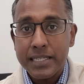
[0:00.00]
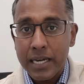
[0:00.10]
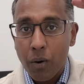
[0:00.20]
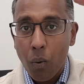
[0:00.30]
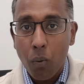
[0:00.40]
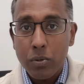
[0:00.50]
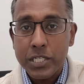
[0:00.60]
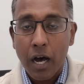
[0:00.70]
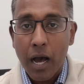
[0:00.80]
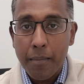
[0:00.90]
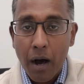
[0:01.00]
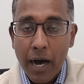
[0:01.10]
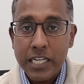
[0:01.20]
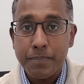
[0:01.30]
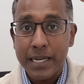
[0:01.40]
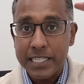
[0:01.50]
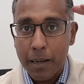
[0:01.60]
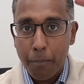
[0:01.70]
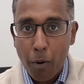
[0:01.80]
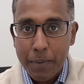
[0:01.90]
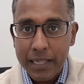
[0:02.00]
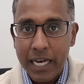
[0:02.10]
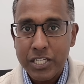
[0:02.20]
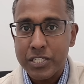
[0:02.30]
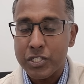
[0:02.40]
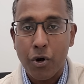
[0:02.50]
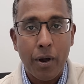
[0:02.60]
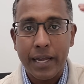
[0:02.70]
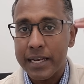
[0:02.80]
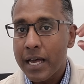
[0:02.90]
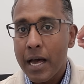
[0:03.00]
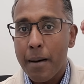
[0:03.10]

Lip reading: is at all-time highs because our population is growing at